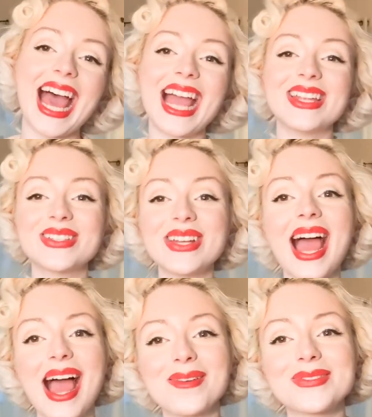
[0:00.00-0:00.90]
I do
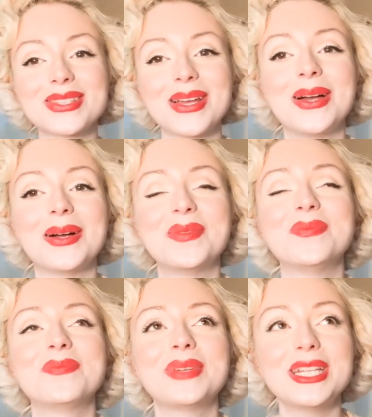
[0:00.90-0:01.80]
have
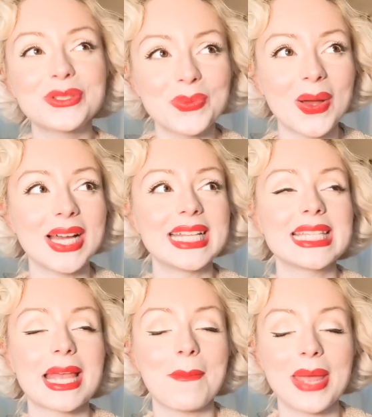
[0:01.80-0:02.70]
some peach
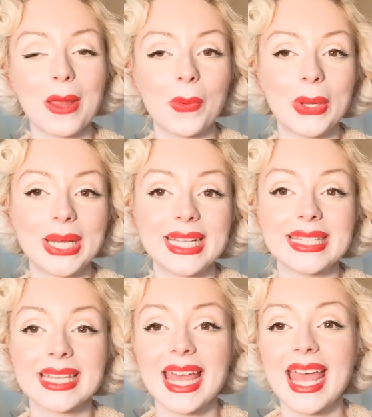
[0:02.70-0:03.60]
ones and pink
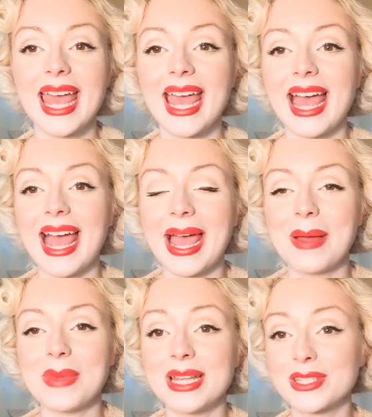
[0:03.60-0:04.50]
ones.
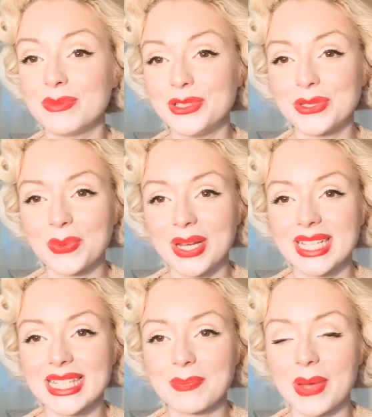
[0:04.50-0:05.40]
And some nude
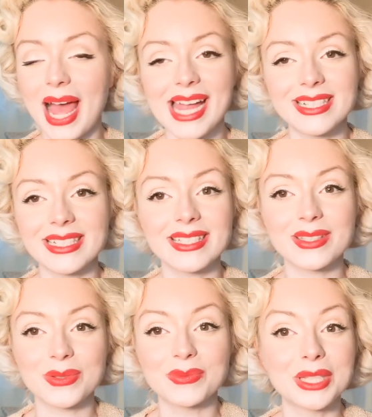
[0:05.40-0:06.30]
ones, but I
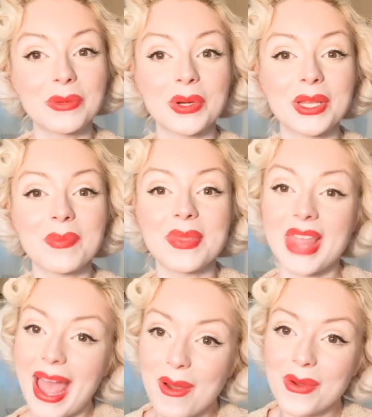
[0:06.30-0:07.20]
just don't really wear them
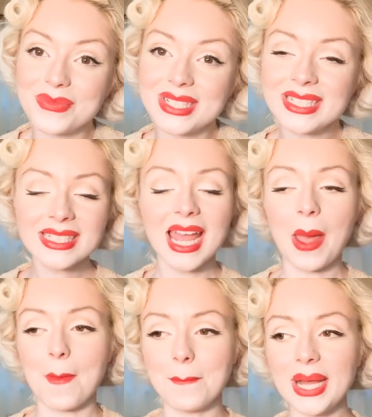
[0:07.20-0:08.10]
that often.
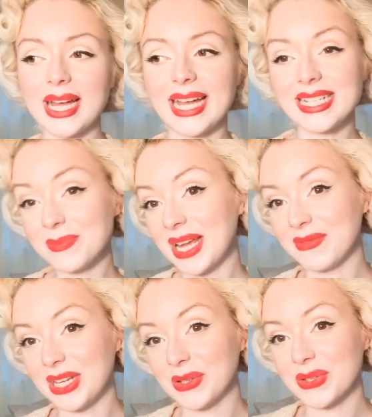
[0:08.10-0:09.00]
But I did make
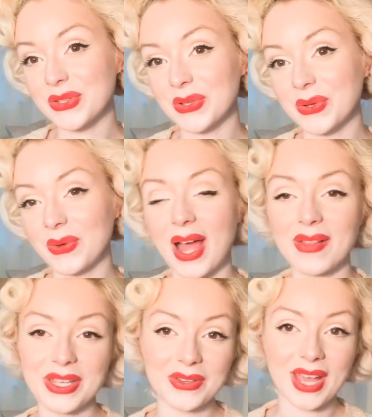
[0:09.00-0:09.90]
a video, so
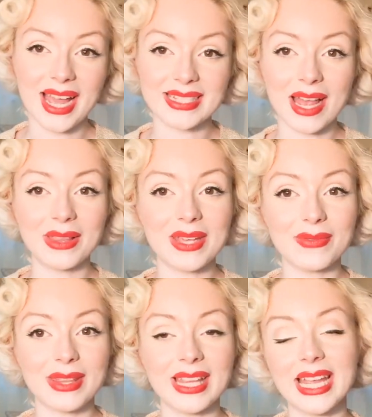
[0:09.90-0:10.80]
I'll
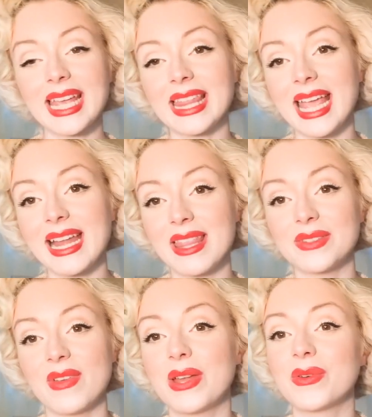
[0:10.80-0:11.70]
leave the link at the end of
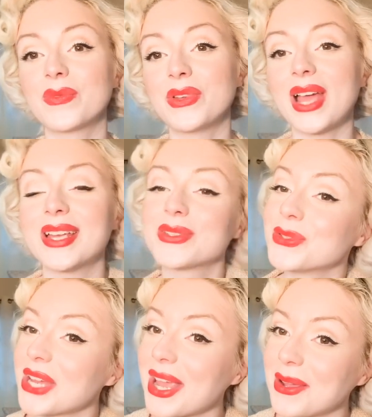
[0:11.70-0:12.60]
this video for you guys to
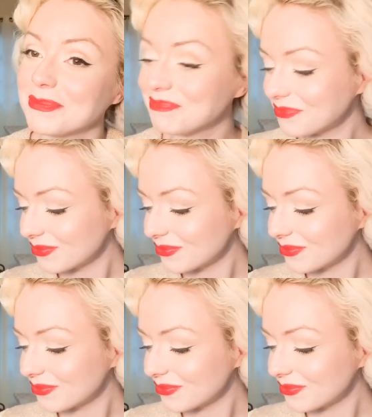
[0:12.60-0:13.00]
go check it out.